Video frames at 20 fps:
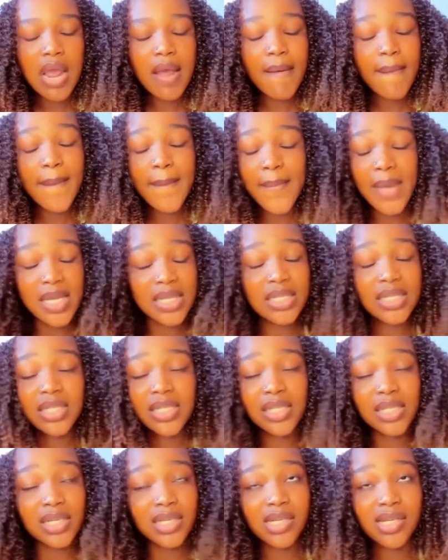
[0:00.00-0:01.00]
My
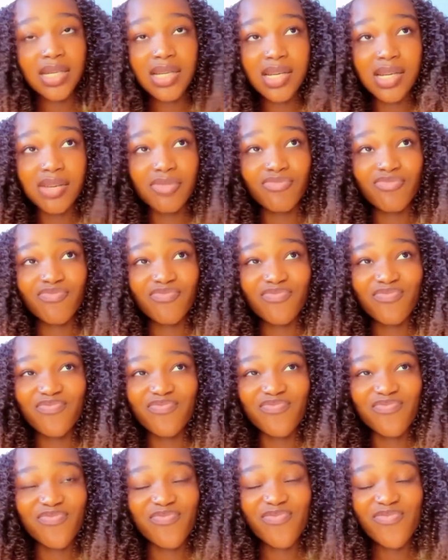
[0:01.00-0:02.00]
sister,
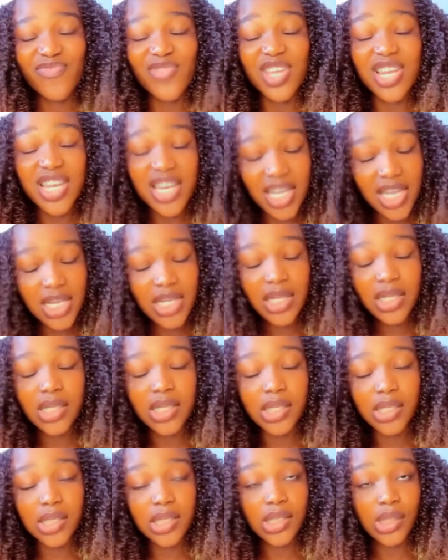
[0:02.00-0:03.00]
you need
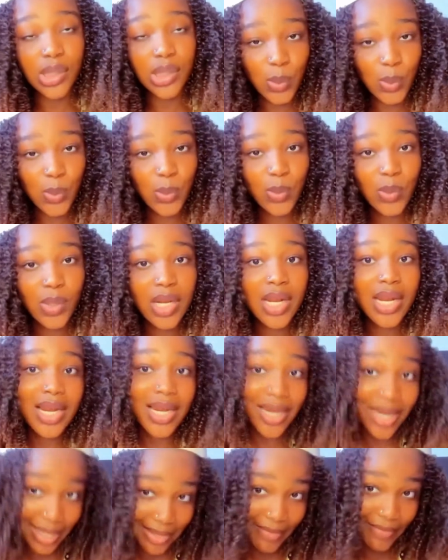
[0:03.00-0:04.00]
to
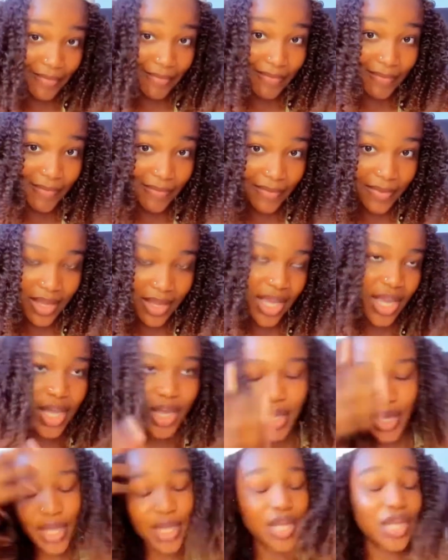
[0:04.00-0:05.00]
leave.
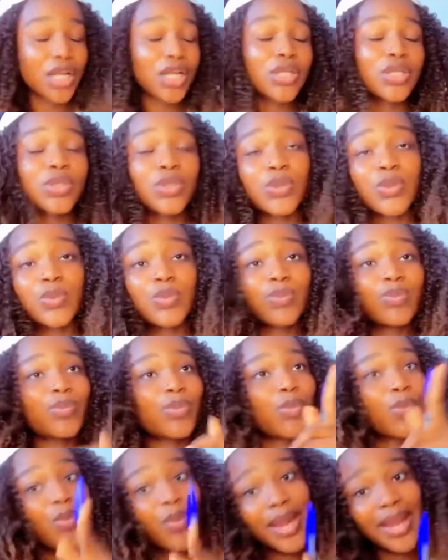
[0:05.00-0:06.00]
Don't
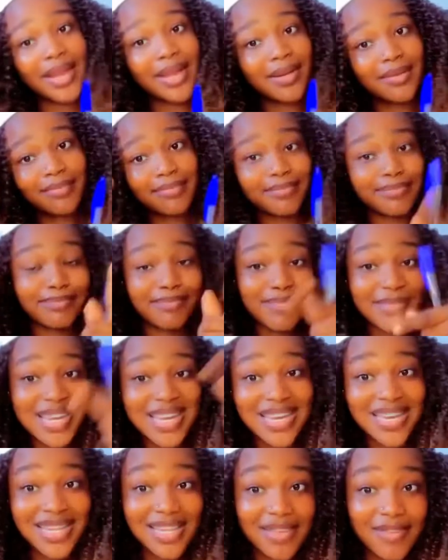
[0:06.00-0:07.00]
wait.
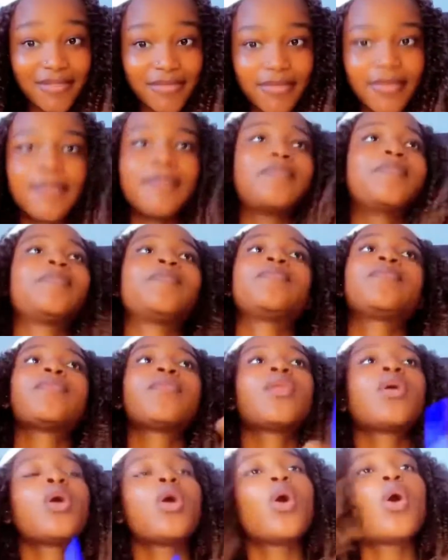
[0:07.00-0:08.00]
Leave.
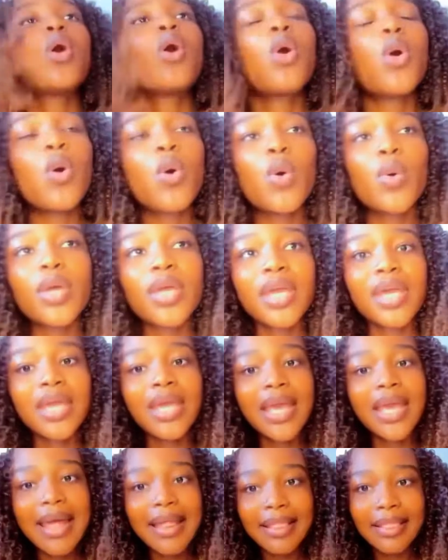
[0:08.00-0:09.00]
Okay,
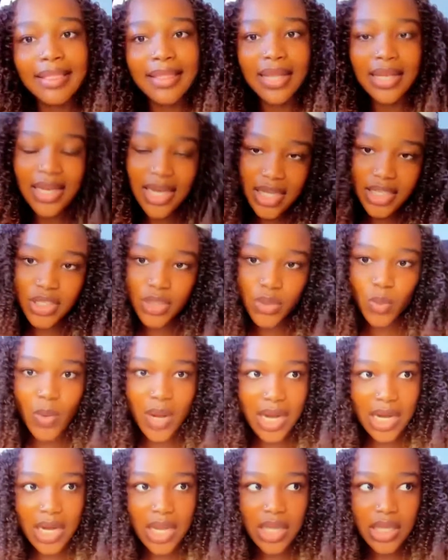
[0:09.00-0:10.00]
and the next
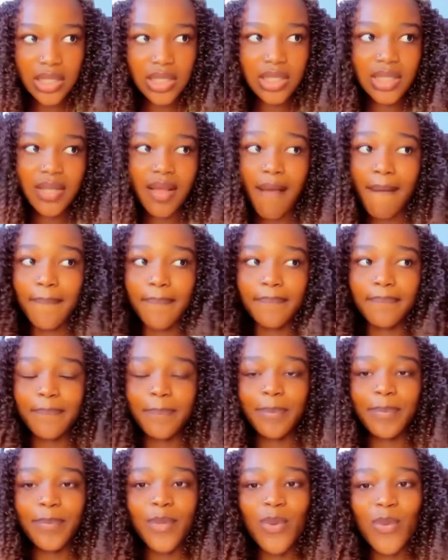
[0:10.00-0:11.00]
one is
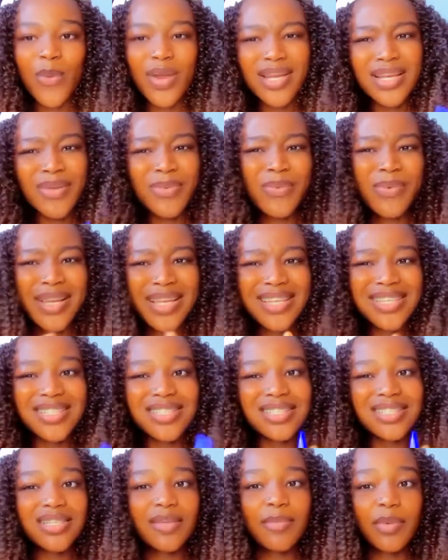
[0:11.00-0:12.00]
when the
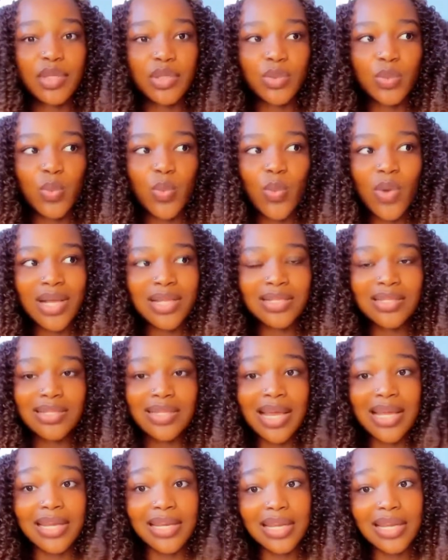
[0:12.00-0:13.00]
relationship is
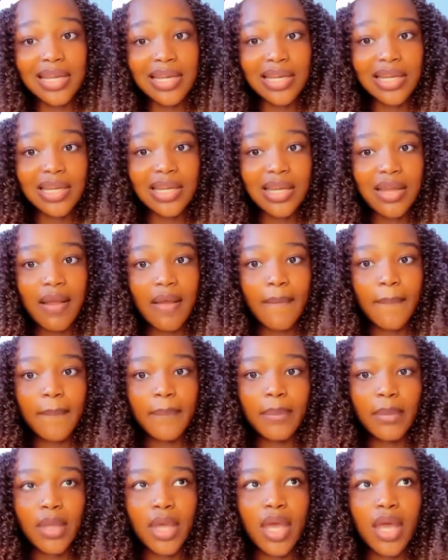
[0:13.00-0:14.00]
one-sided.
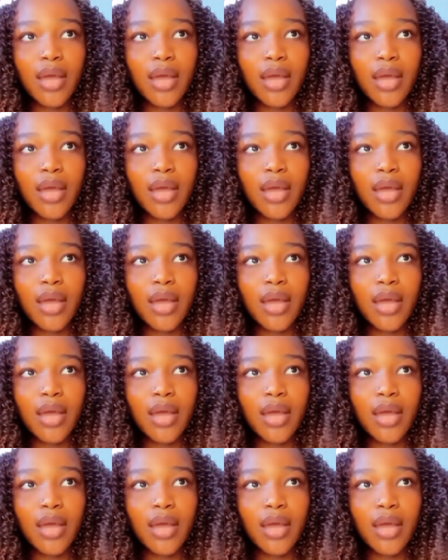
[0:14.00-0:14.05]
Yeah,